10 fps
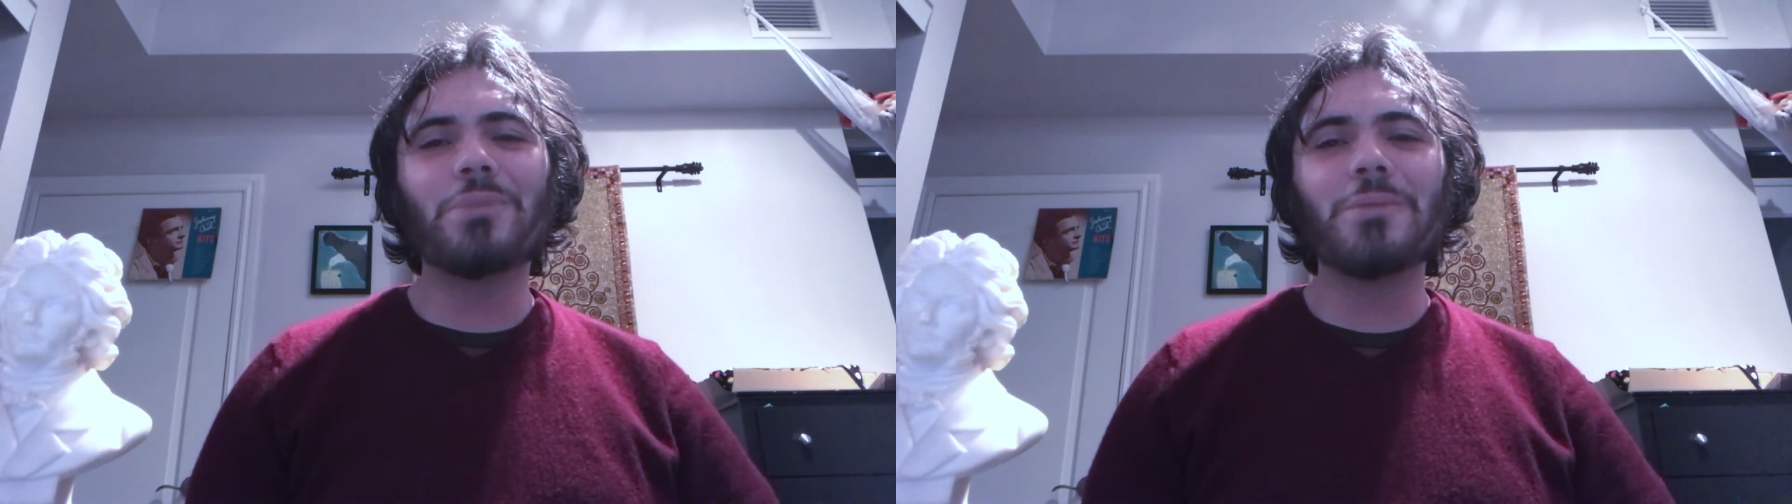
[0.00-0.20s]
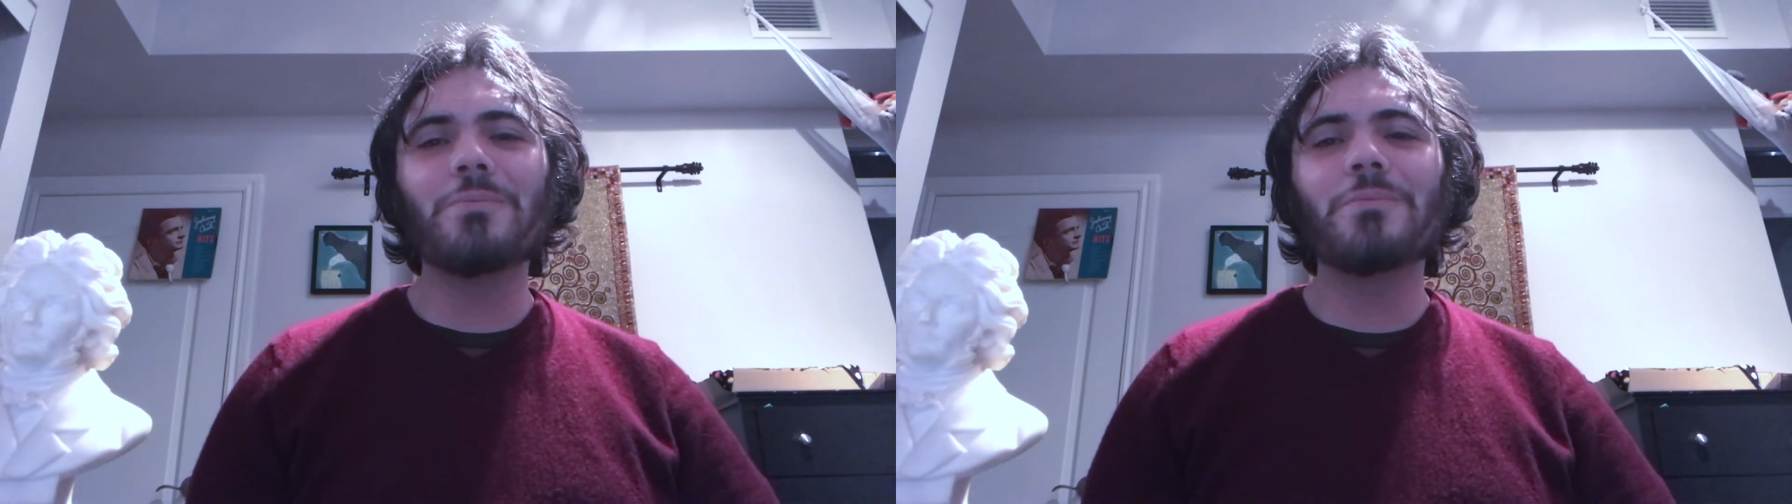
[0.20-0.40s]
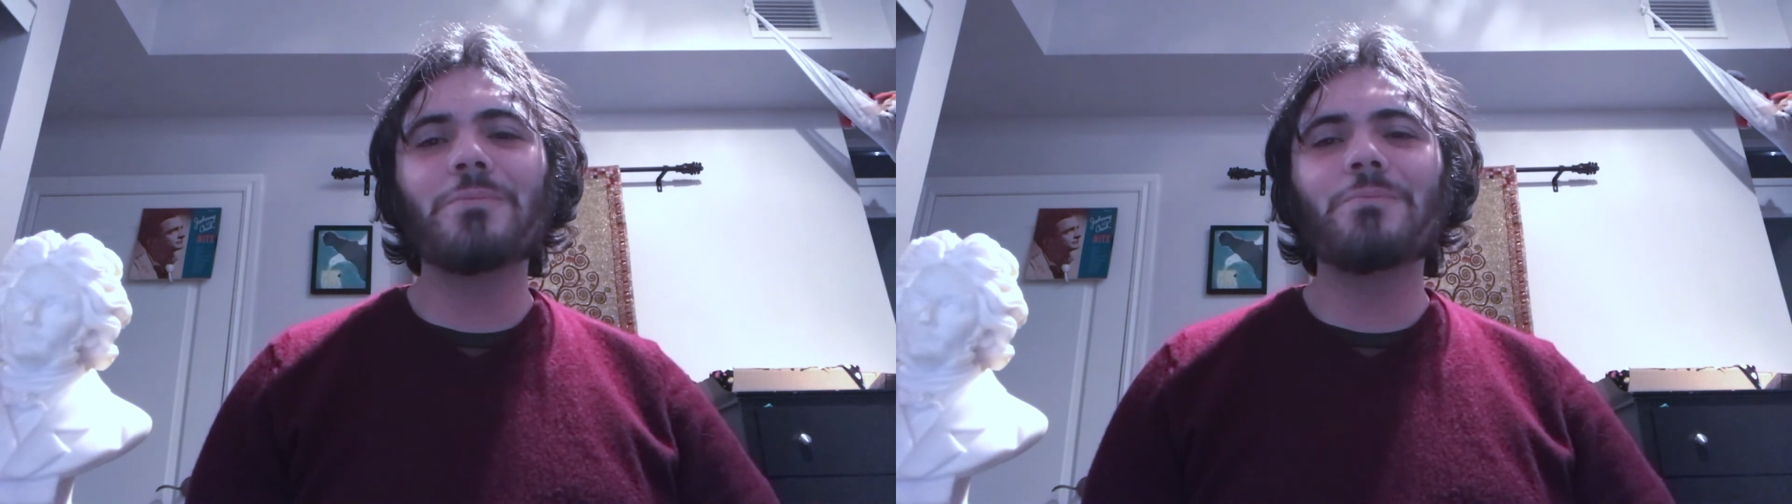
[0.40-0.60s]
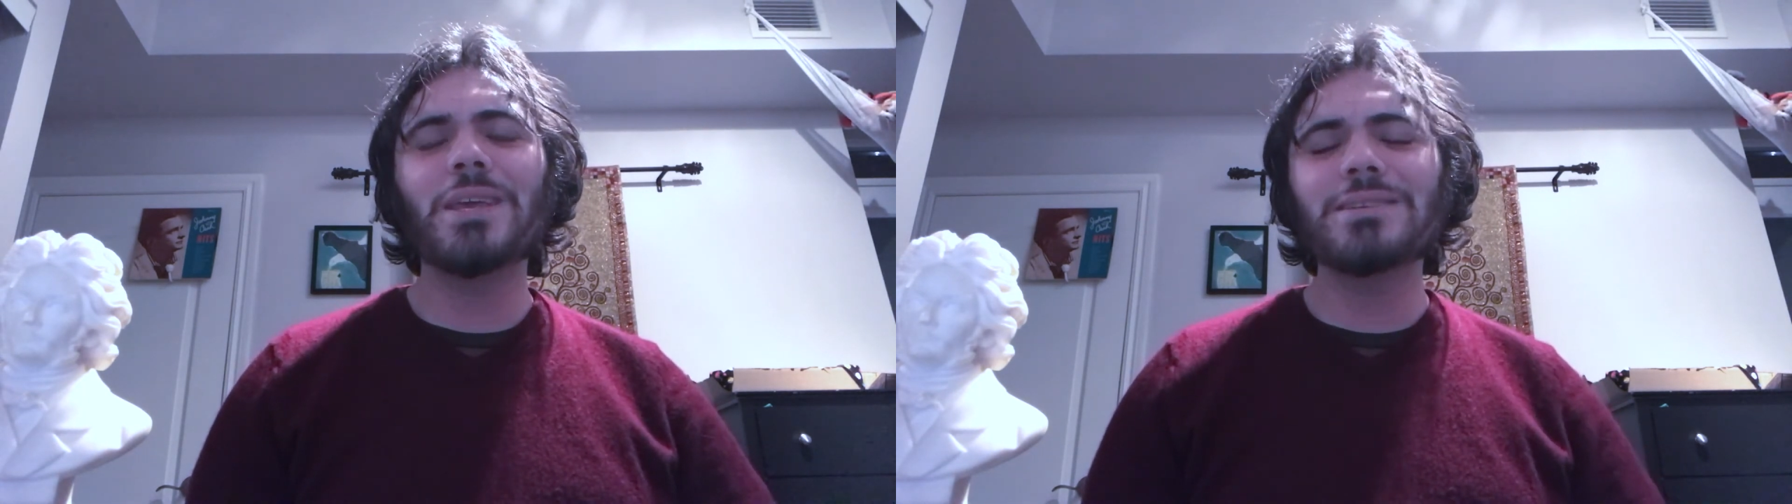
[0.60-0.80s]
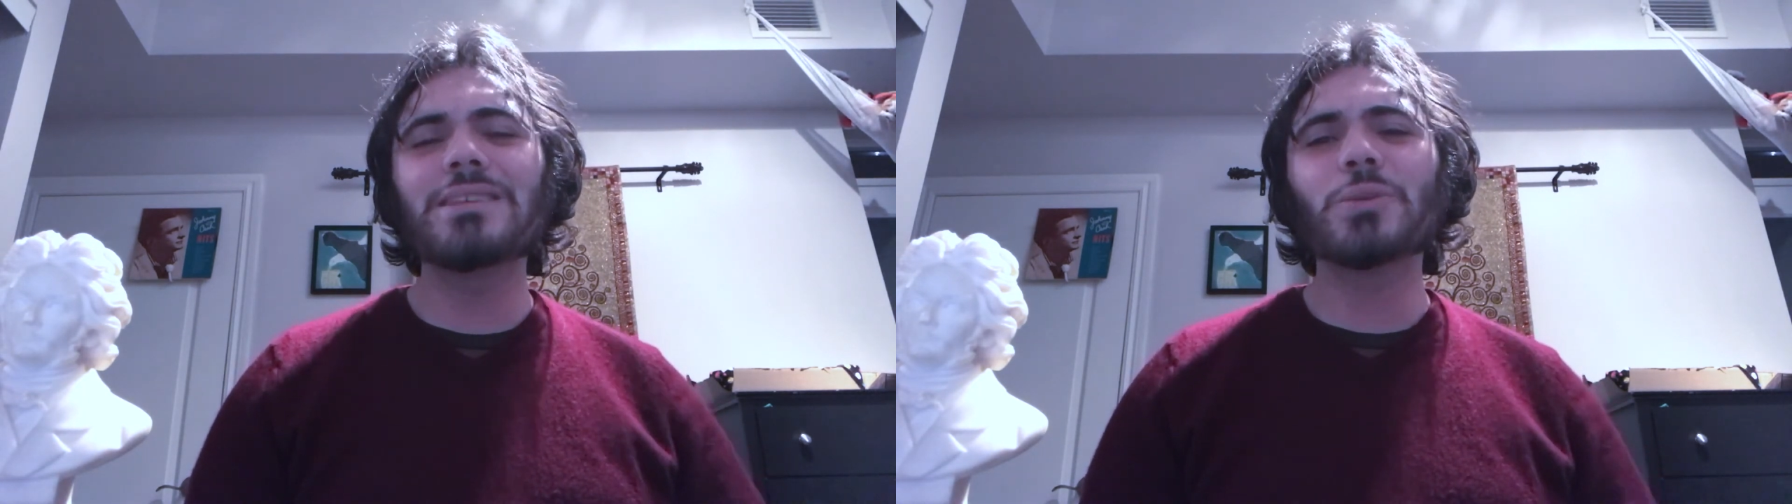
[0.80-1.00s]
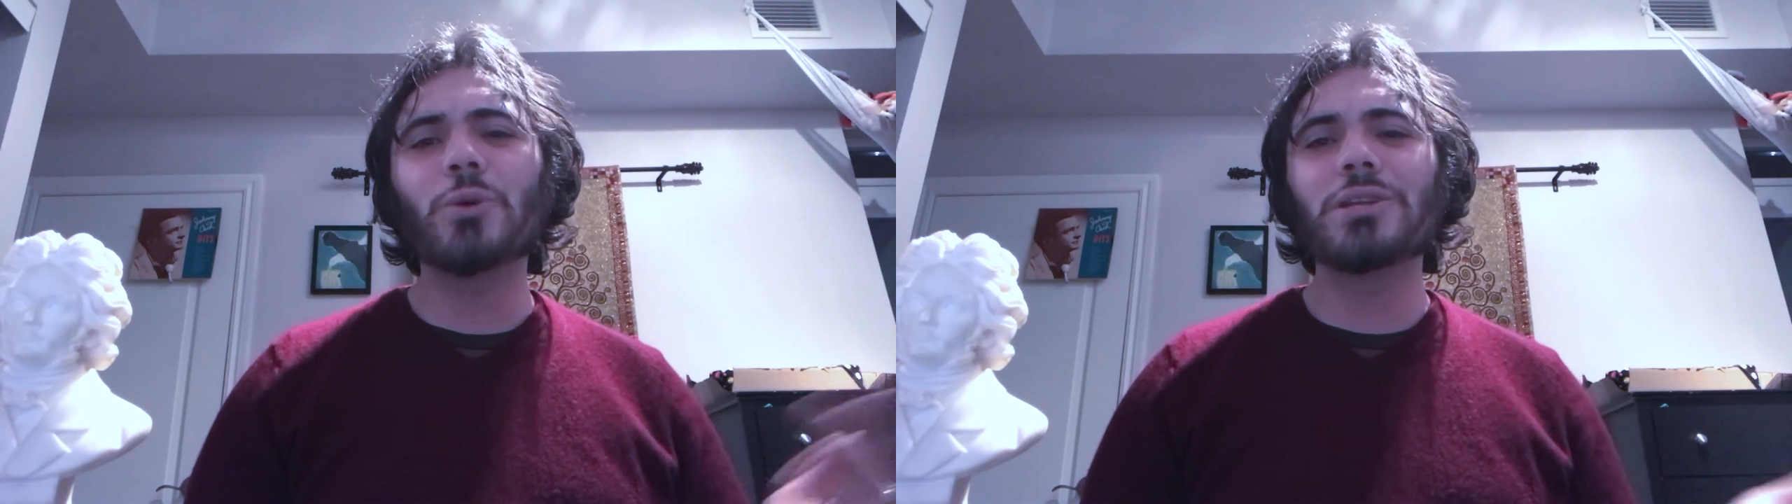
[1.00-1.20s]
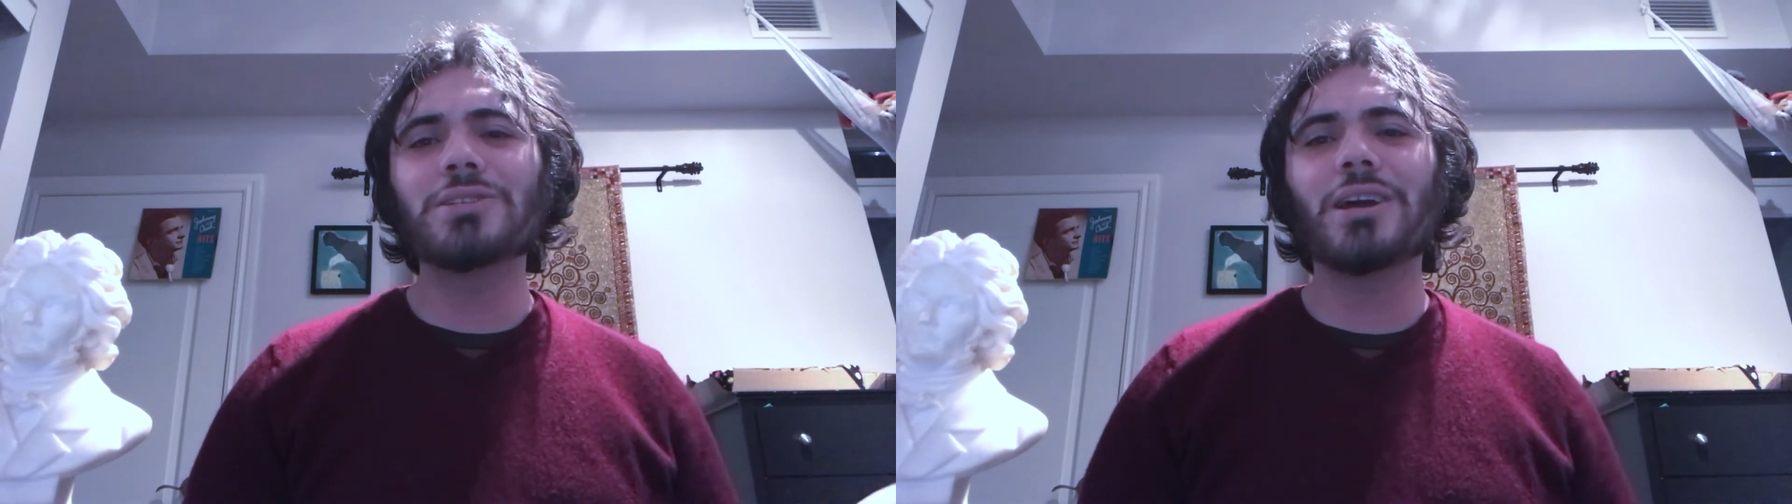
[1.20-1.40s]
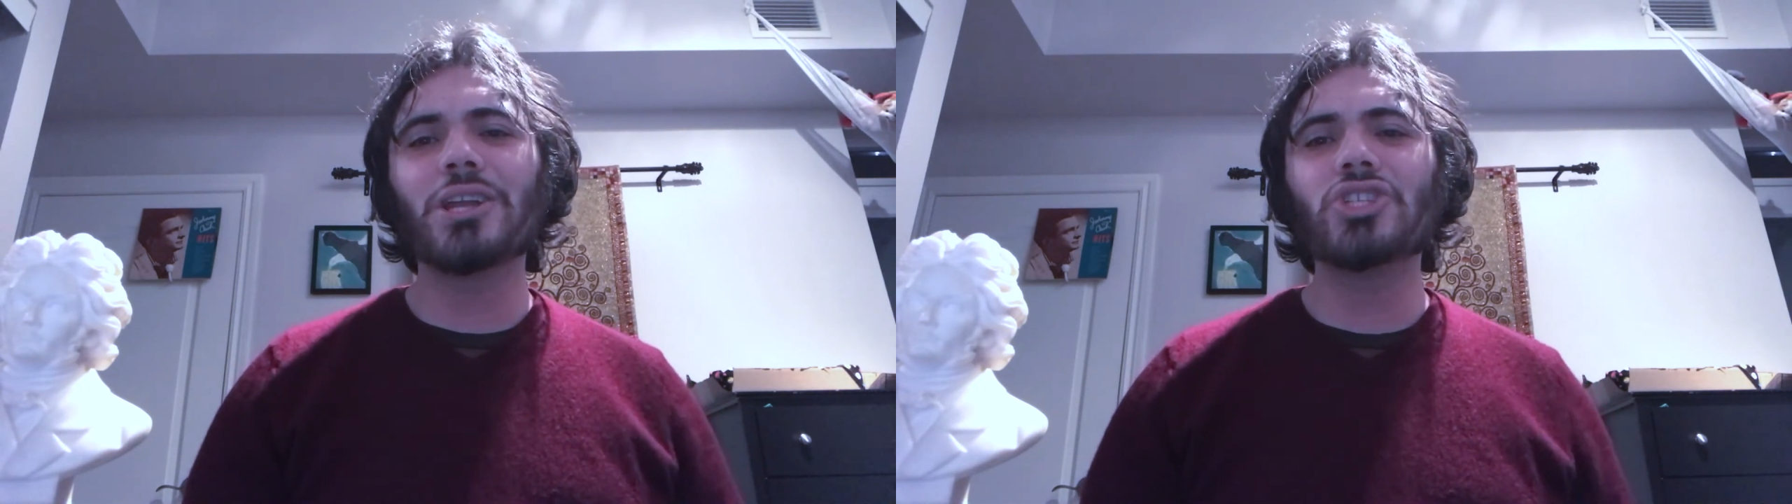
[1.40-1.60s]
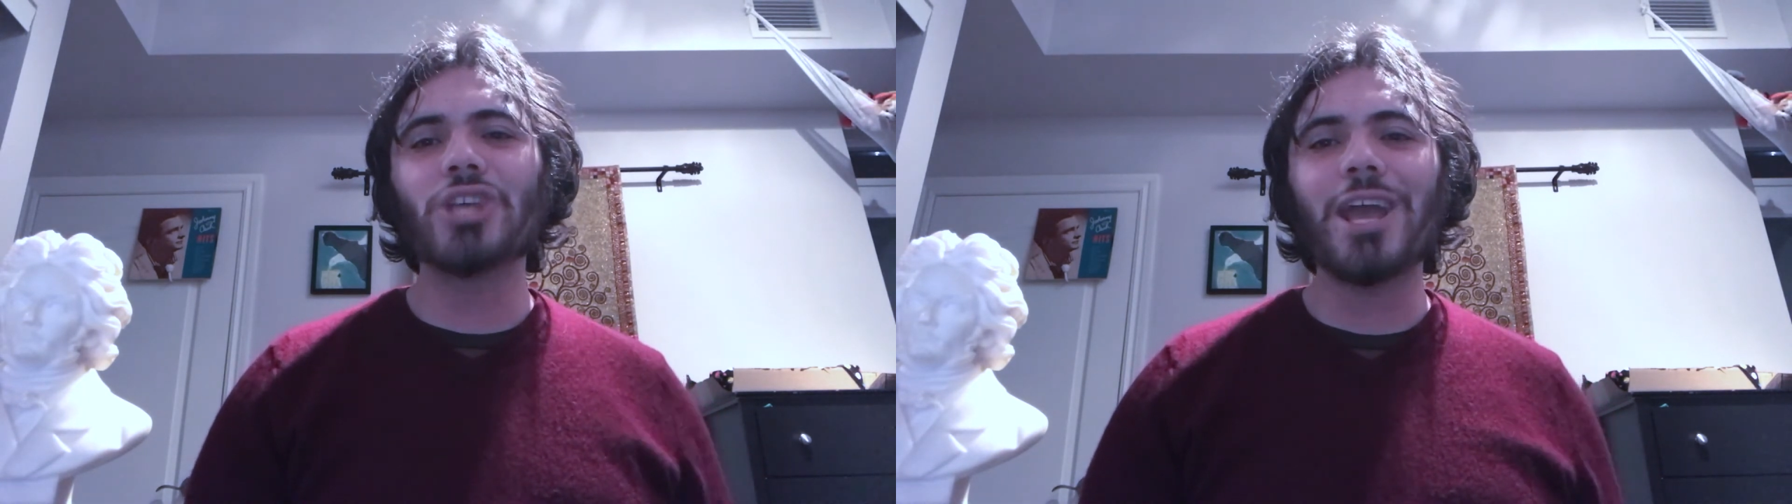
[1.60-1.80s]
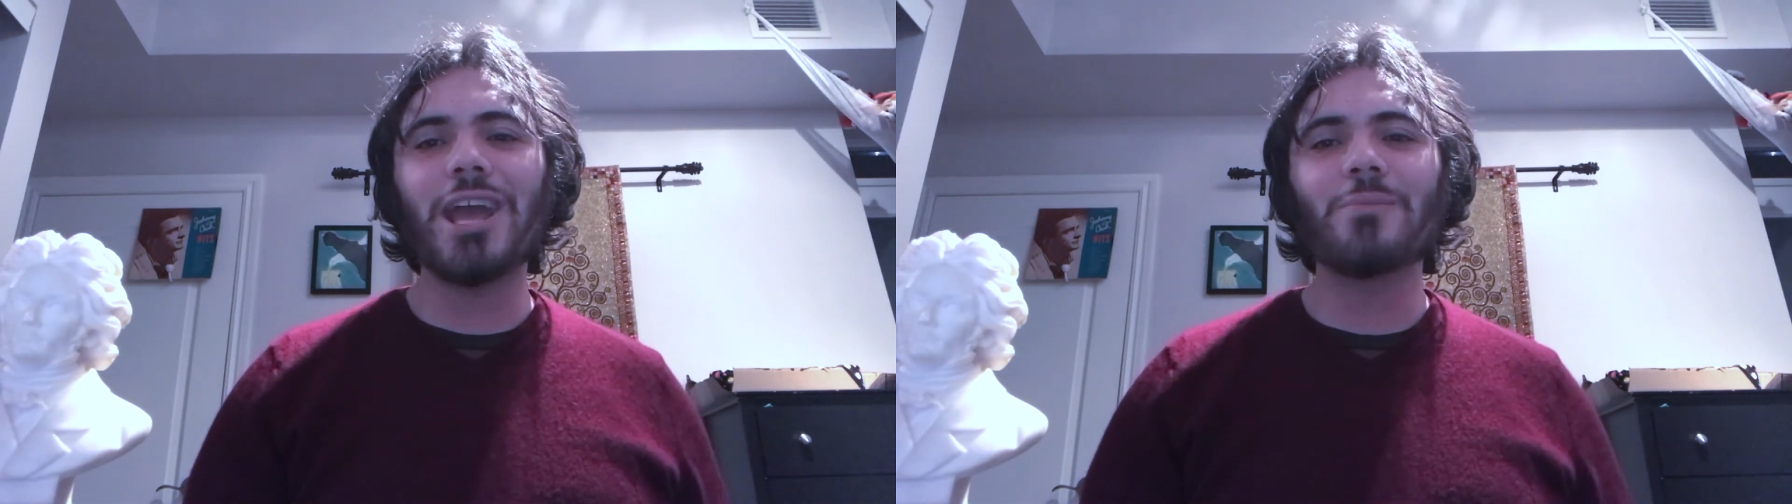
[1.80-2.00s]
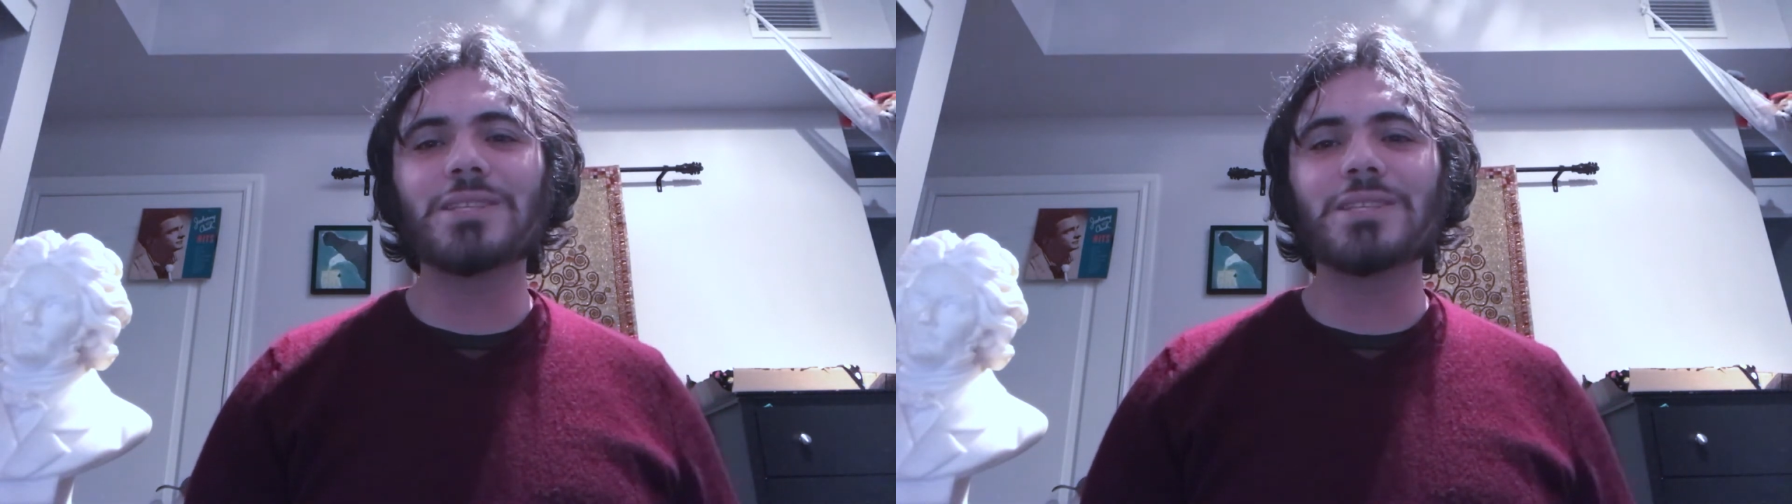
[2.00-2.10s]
but because this one is not a jam, it's a